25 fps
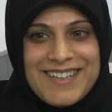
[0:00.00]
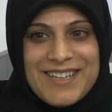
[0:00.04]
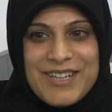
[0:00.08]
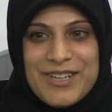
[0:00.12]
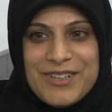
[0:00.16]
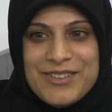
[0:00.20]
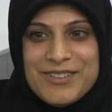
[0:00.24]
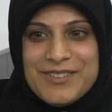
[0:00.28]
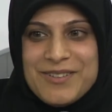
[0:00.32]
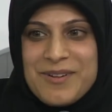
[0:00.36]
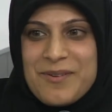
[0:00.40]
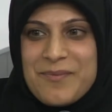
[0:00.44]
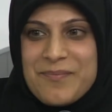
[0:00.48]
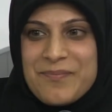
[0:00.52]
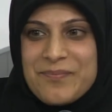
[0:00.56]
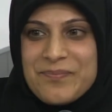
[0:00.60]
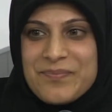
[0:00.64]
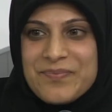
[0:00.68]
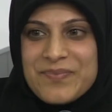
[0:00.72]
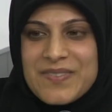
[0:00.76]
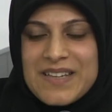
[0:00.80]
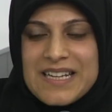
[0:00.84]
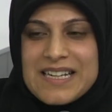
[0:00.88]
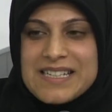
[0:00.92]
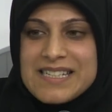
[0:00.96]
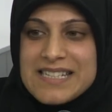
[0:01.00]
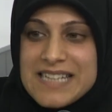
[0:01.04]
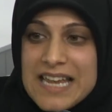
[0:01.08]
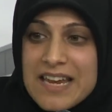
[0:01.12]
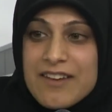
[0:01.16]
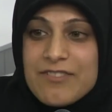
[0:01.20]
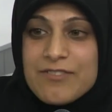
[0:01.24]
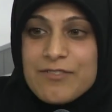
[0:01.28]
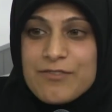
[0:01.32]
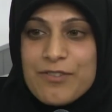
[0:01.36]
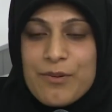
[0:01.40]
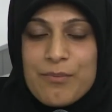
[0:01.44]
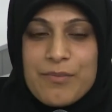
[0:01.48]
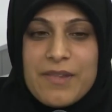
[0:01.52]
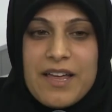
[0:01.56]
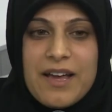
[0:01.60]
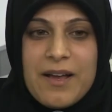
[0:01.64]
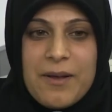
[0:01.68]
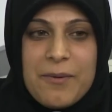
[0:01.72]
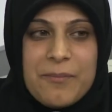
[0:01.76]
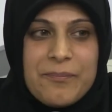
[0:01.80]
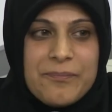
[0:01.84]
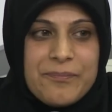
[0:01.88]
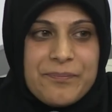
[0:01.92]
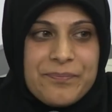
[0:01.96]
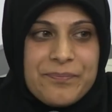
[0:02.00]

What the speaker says: you know, are saved from that.